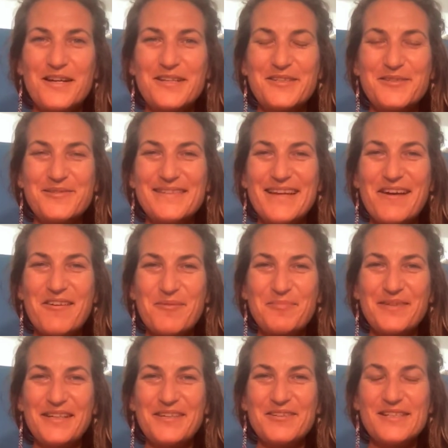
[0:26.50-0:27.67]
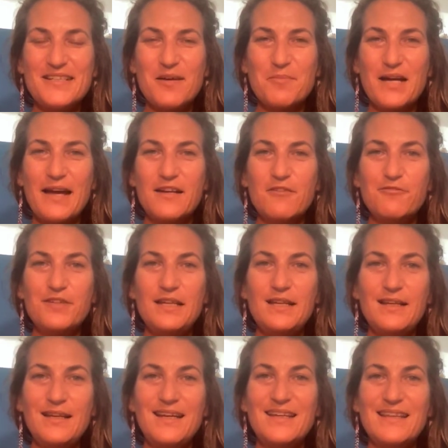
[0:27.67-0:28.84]
to therapy or some kind of
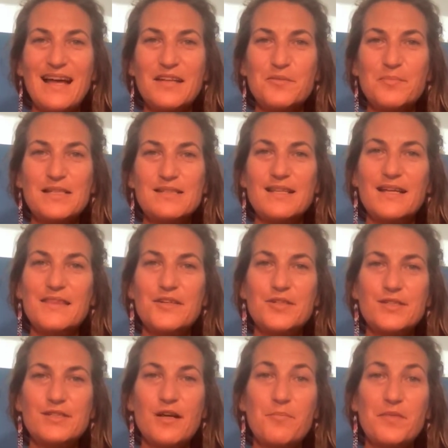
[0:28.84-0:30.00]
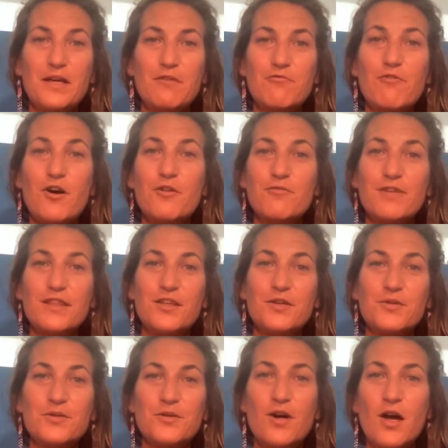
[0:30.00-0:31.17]
healing, that means that there is something wrong with
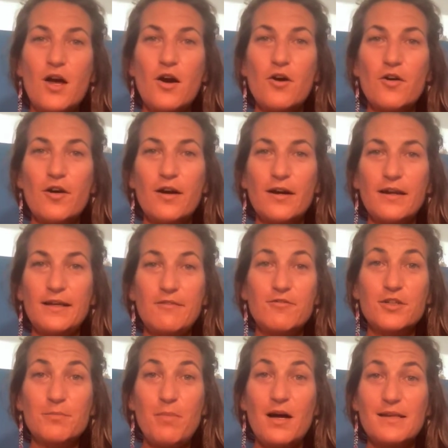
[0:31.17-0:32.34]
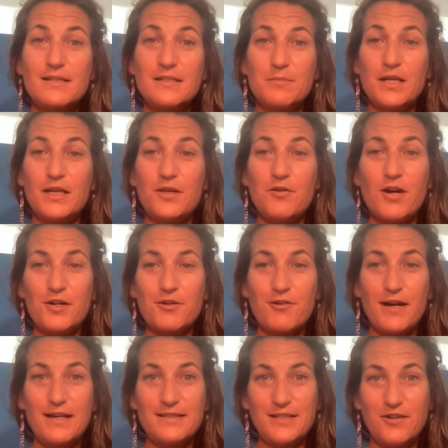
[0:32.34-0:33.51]
you, or even possibly you are
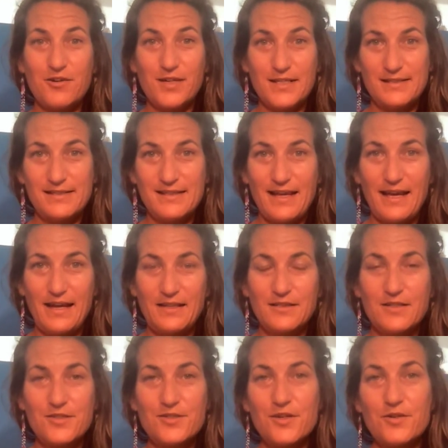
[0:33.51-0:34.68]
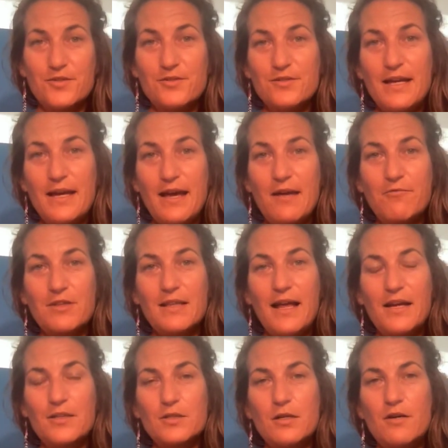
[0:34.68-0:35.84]
crazy or insane. So today I would like
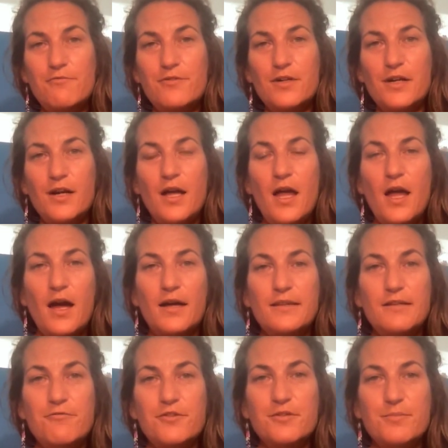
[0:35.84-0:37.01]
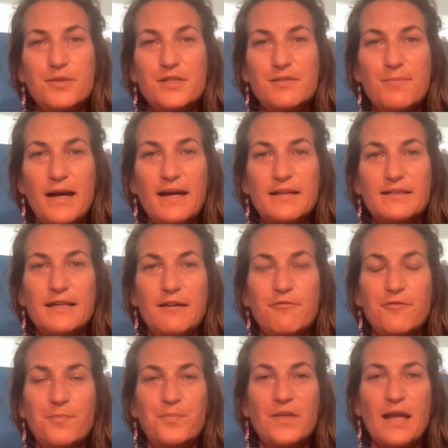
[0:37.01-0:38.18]
to offer a different perspective
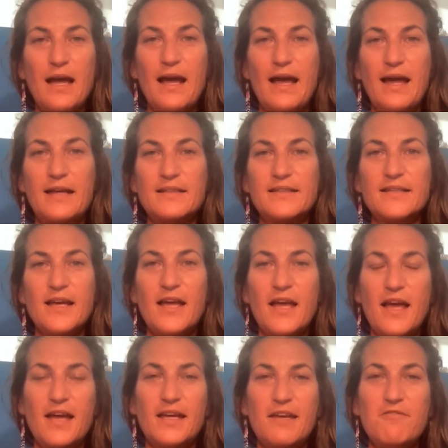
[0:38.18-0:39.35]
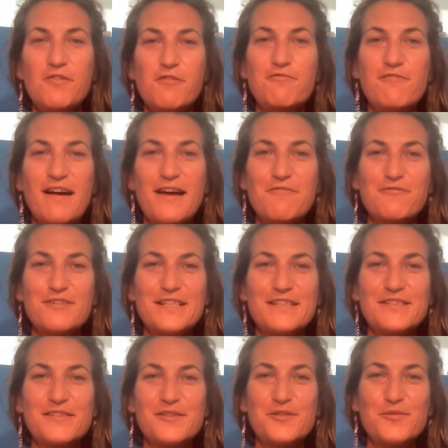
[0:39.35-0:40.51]
and give you 5
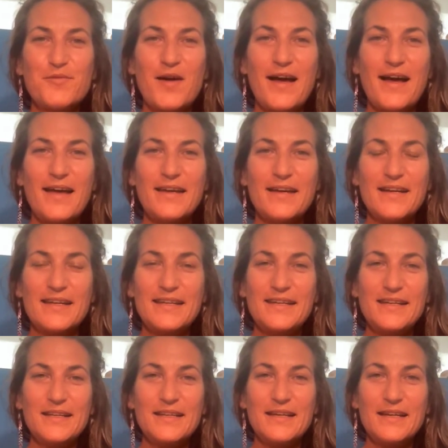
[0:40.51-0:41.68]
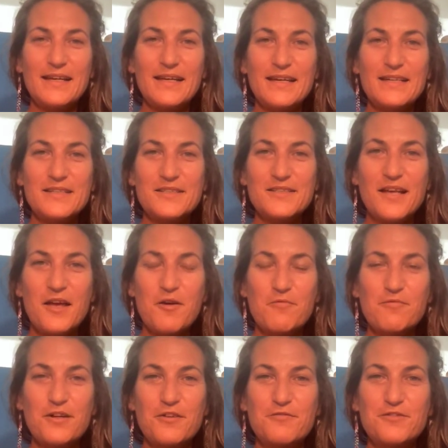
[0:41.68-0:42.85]
reasons why healing is
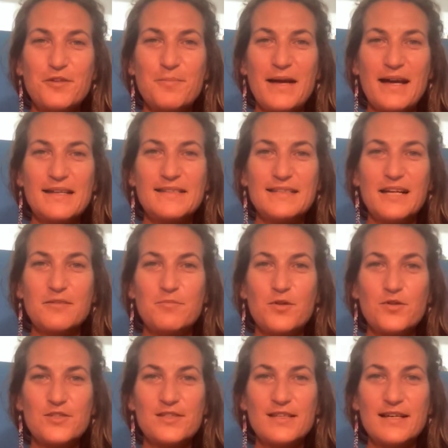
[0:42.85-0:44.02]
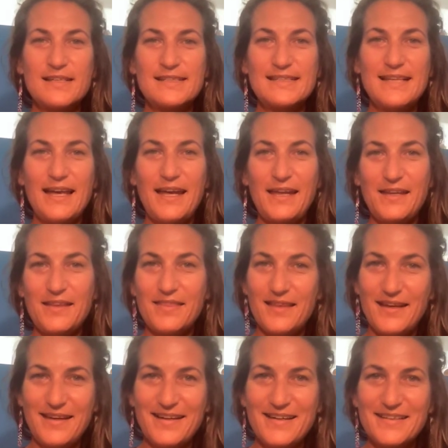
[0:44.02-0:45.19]
one of the best and most sane
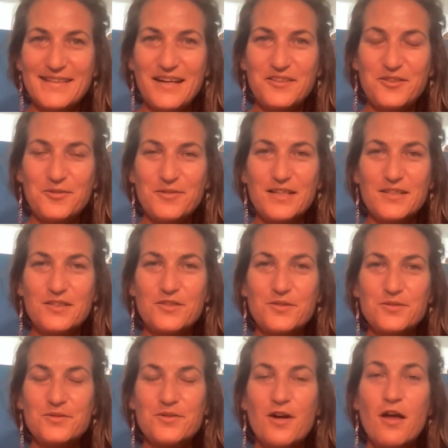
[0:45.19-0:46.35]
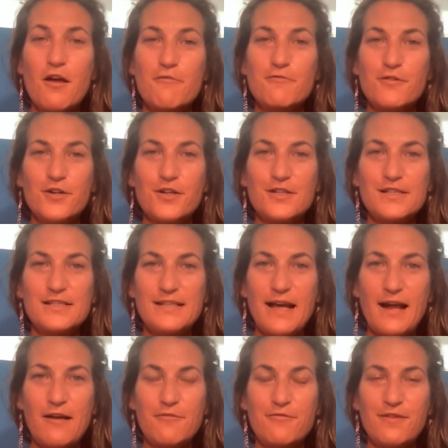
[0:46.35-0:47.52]
thing that you can do for
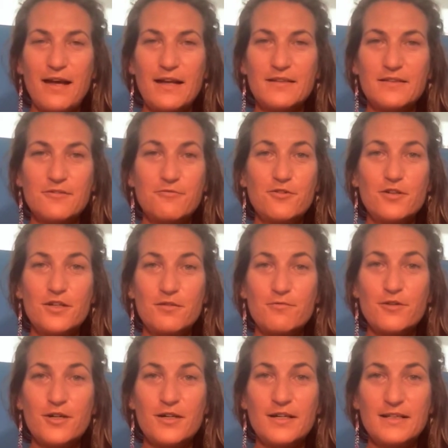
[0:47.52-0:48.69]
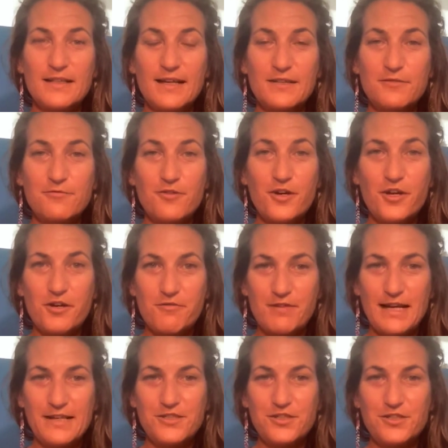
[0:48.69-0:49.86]
yourself and for the world and for your
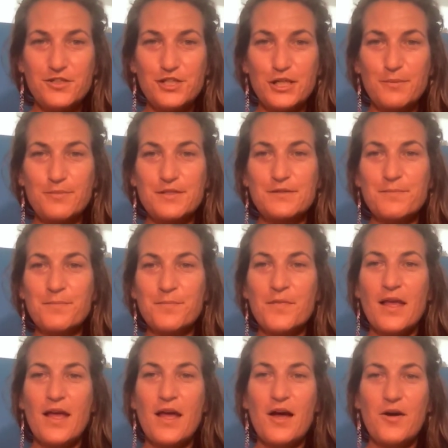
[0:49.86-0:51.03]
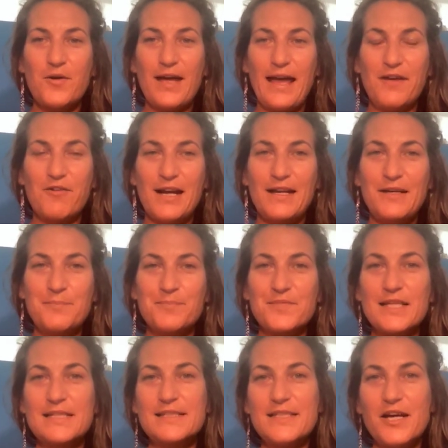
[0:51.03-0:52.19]
relationships. Okay, ready?
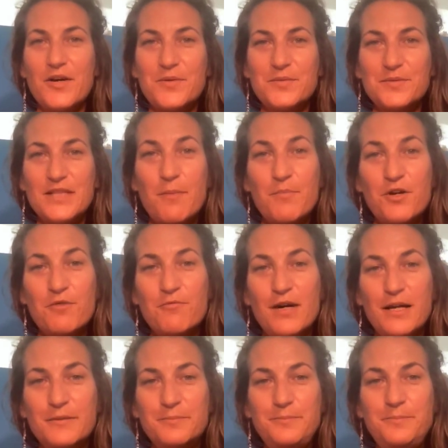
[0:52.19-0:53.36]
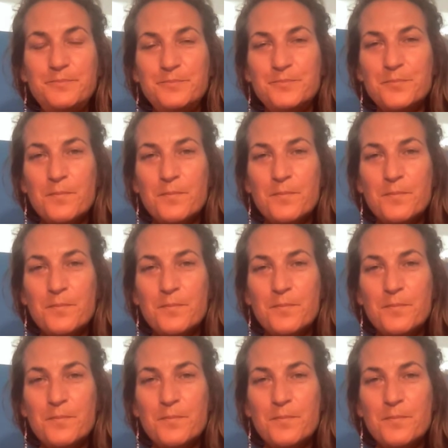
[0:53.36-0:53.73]
So number 1.